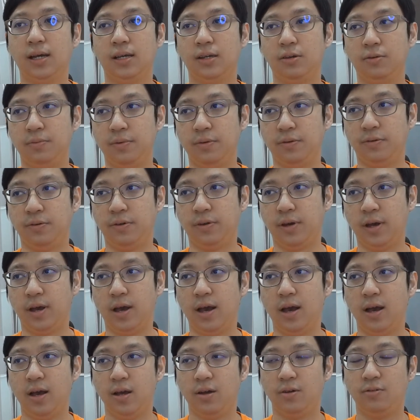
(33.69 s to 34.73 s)
It'll be
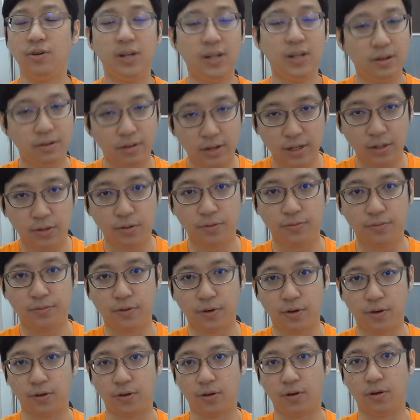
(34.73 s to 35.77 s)
really good
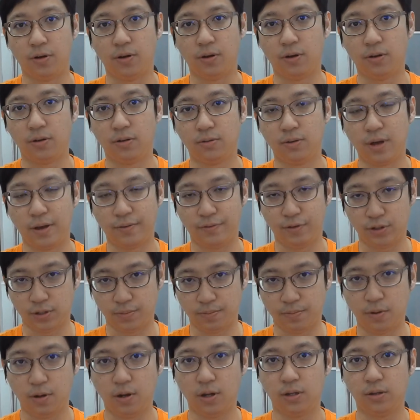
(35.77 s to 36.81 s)
for to have your
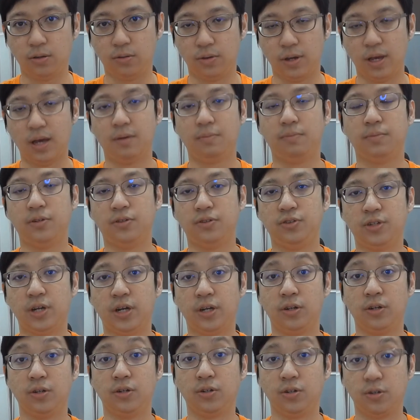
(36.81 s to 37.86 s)
support to help this
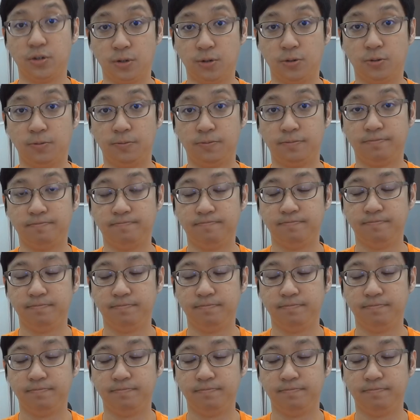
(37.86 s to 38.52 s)
channel grow.